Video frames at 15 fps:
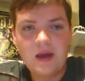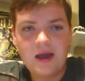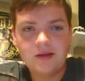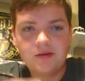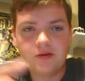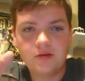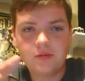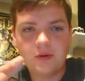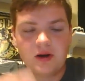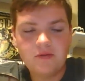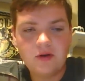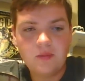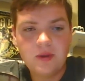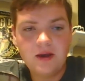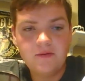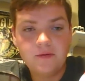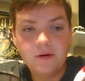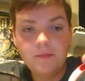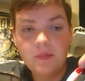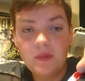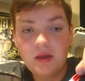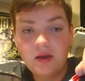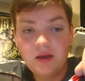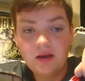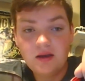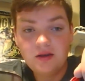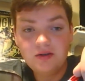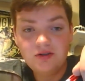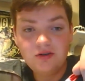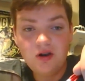mask or whatever I paid for it
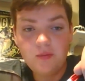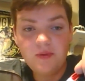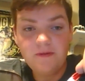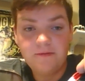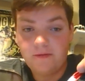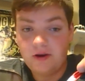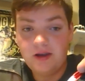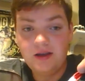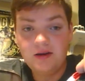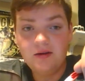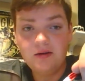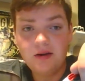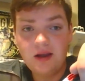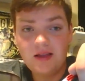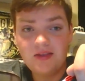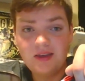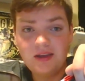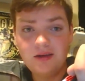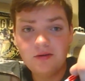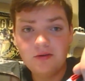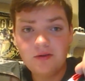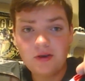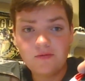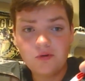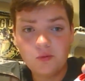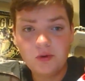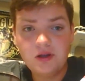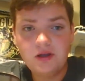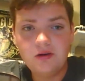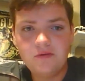should not be fraying at the ears after
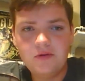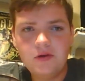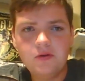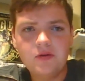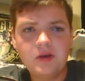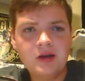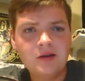1 year of use,